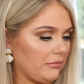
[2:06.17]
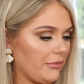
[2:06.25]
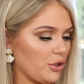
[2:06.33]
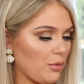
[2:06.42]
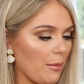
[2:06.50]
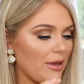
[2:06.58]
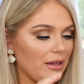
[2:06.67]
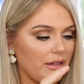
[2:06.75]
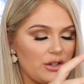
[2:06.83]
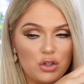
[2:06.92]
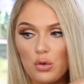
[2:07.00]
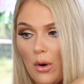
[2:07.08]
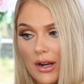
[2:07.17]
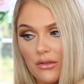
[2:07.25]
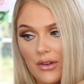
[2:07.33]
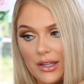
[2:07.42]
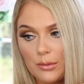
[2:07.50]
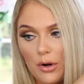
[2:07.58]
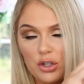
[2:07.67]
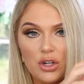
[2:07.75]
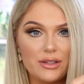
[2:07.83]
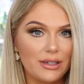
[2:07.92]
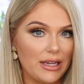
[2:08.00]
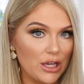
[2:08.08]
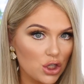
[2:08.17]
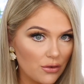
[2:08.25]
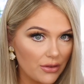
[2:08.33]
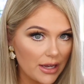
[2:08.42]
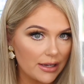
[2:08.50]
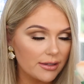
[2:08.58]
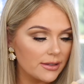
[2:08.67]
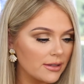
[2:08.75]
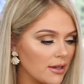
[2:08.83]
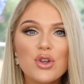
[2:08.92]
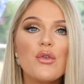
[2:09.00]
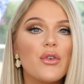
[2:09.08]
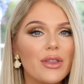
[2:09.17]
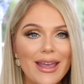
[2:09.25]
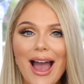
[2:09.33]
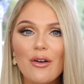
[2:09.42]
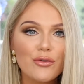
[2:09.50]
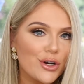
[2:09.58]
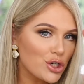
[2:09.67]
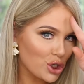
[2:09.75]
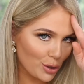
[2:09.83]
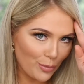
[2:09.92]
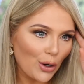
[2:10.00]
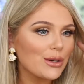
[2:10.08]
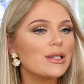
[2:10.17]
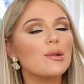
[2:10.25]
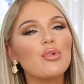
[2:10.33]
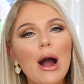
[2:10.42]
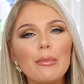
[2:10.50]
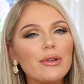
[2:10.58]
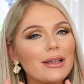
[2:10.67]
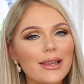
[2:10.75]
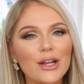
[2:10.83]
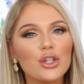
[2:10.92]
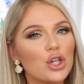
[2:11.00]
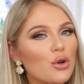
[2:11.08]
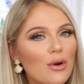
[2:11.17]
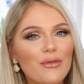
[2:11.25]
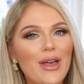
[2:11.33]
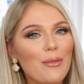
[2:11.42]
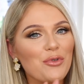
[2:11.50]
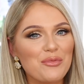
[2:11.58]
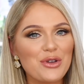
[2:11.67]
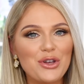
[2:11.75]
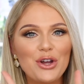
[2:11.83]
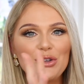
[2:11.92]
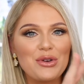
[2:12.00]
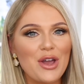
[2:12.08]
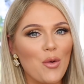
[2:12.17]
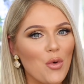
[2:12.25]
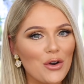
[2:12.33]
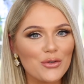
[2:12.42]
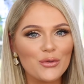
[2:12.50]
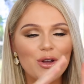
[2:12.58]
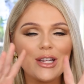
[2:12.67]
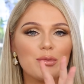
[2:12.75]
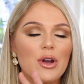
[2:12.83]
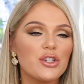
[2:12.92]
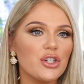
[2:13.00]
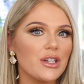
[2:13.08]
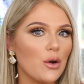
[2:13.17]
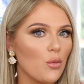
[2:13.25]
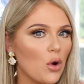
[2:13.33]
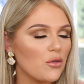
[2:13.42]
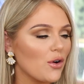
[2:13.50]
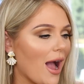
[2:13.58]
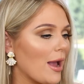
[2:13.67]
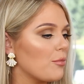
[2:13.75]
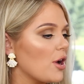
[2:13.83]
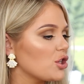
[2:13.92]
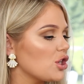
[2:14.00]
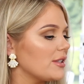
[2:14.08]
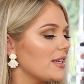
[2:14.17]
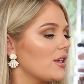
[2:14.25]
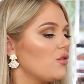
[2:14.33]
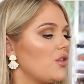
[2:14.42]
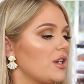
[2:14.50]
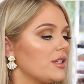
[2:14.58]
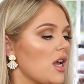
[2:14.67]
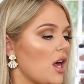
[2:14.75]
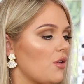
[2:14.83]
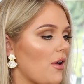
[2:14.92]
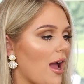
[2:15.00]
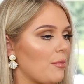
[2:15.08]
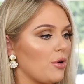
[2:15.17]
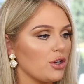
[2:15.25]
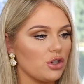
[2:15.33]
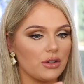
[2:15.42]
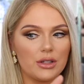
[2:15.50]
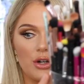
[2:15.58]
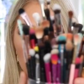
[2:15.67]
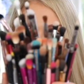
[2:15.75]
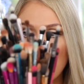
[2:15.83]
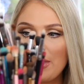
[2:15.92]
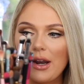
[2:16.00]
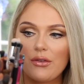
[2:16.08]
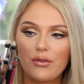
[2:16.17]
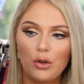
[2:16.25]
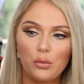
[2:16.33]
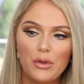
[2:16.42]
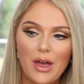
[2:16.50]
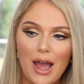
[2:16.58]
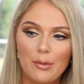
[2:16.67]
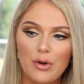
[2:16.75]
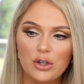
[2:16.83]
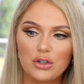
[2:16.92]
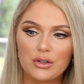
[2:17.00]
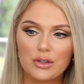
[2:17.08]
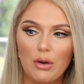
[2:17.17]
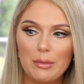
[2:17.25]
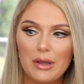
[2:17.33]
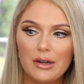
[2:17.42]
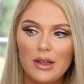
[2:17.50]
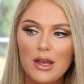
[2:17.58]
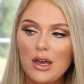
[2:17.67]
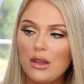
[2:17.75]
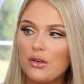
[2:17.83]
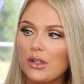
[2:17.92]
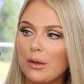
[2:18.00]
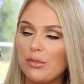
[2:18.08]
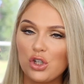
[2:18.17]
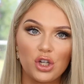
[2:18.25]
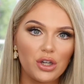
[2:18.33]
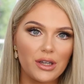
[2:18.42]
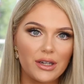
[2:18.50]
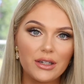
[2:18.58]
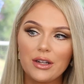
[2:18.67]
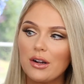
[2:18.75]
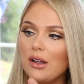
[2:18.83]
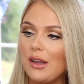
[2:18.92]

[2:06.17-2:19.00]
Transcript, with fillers: There's probably at least twenty face brushes in each of these. So for the average person, probably like two of them would be good. You can get one for face brushes and one for eye brushes. It can fit a ton of eye brushes. Here's one that I filled with eye brushes. So I mean, there's like a bajillion in here.